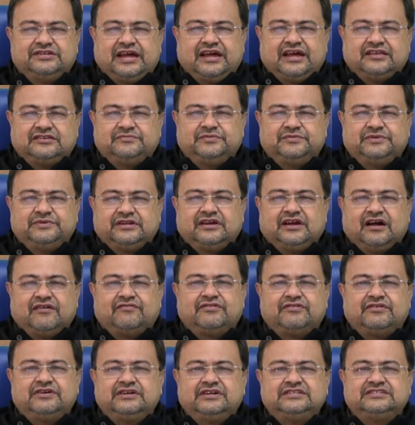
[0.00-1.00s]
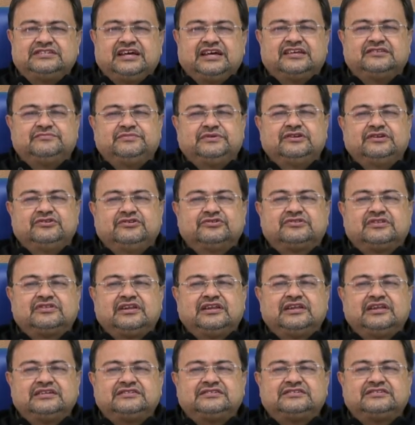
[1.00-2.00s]
has been. Governance has been
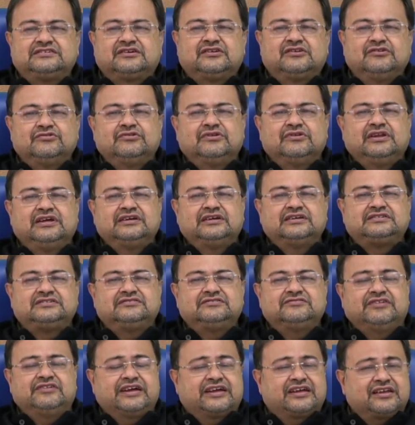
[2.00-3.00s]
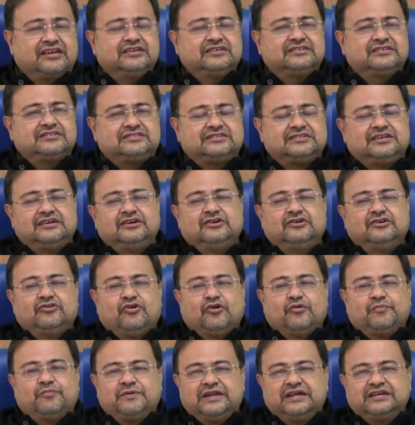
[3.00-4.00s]
ruthless, clueless, reckless,
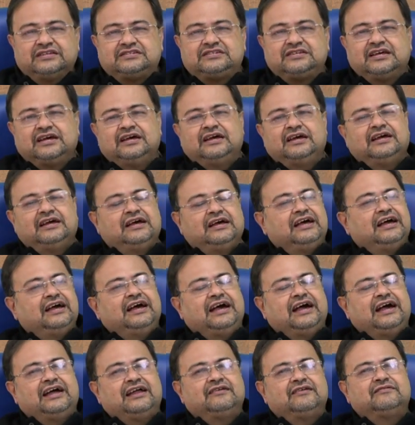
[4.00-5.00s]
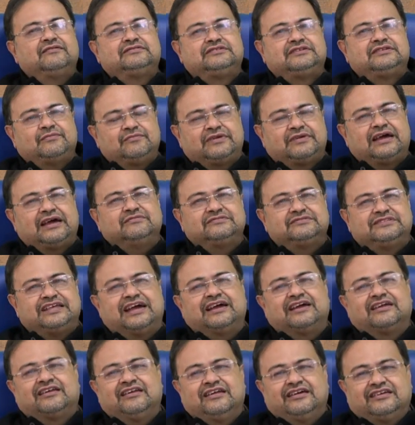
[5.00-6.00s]
hopeless, and sometimes
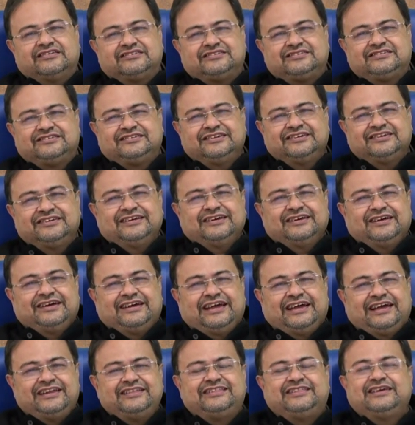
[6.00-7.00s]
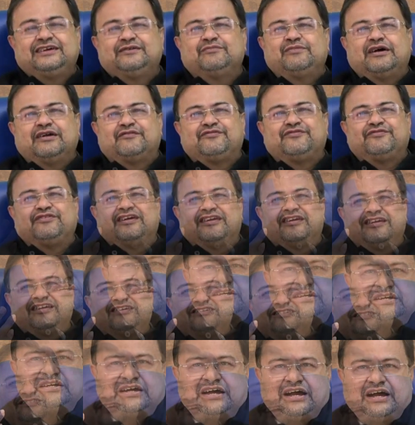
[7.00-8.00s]
thankless. Anything but
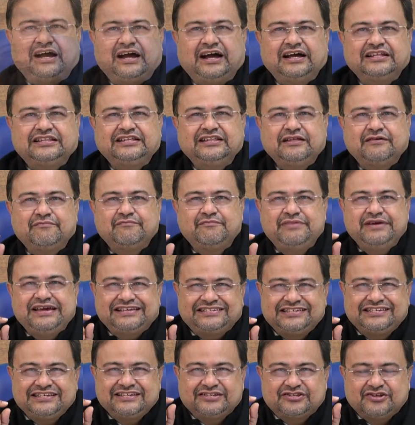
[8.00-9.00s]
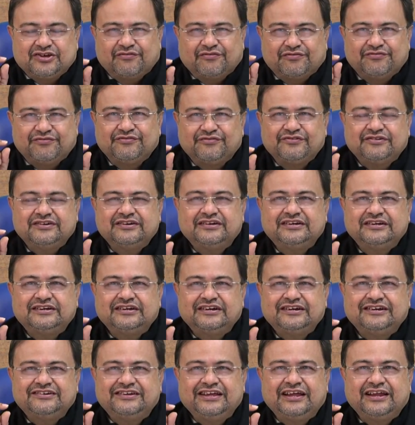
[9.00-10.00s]
fearless. And I think the basis of
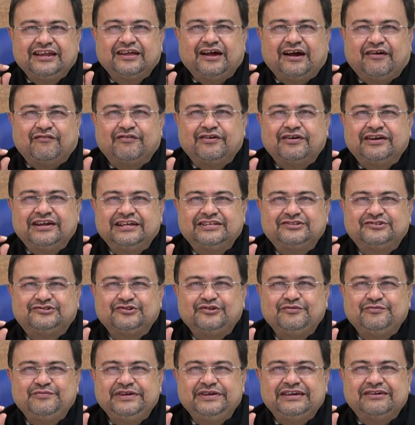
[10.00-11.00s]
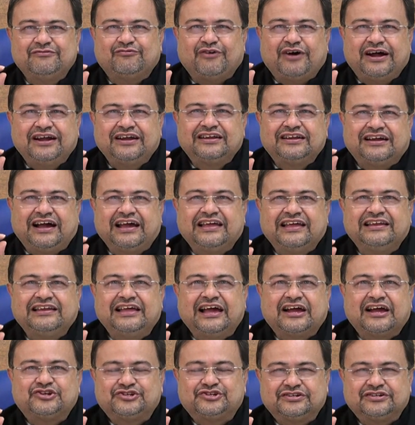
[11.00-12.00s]
real governance would be one kind
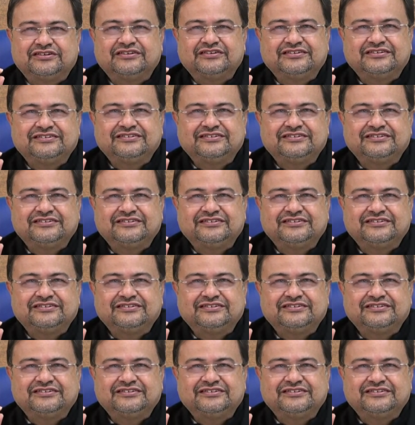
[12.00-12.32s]
action,